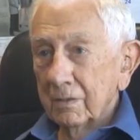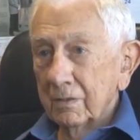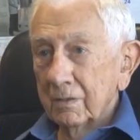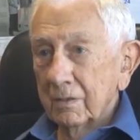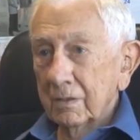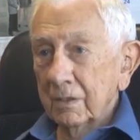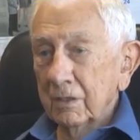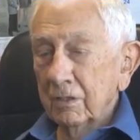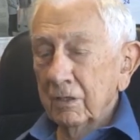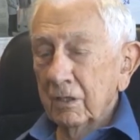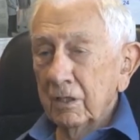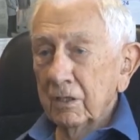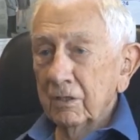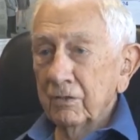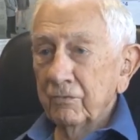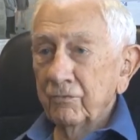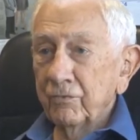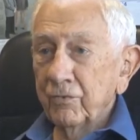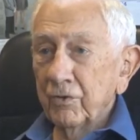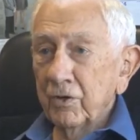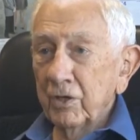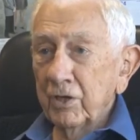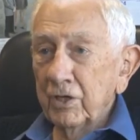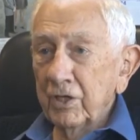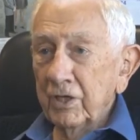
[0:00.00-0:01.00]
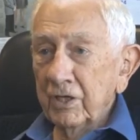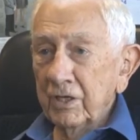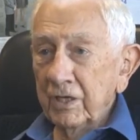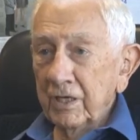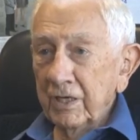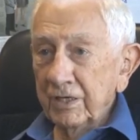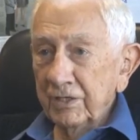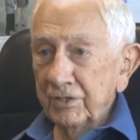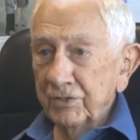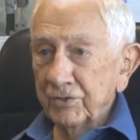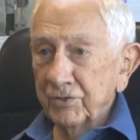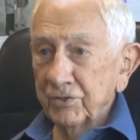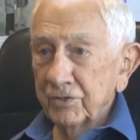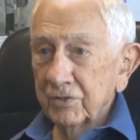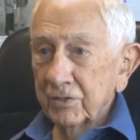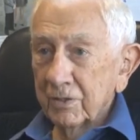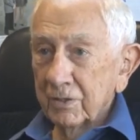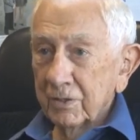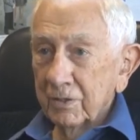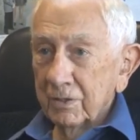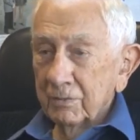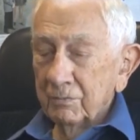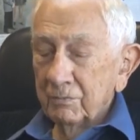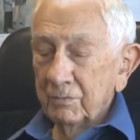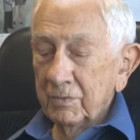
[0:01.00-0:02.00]
They called them forty and eights,
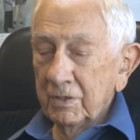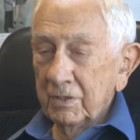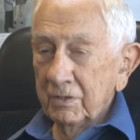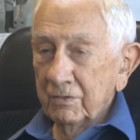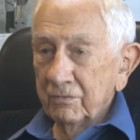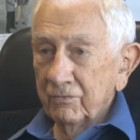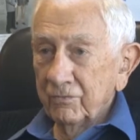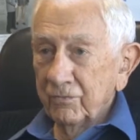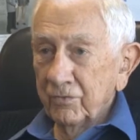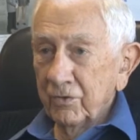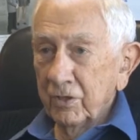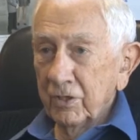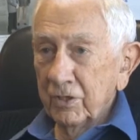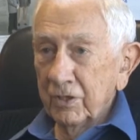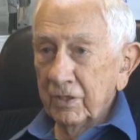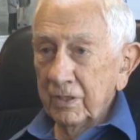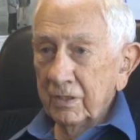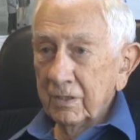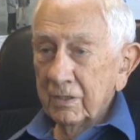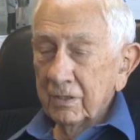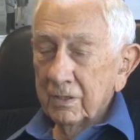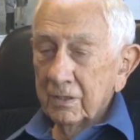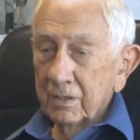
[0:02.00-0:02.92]
meaning forty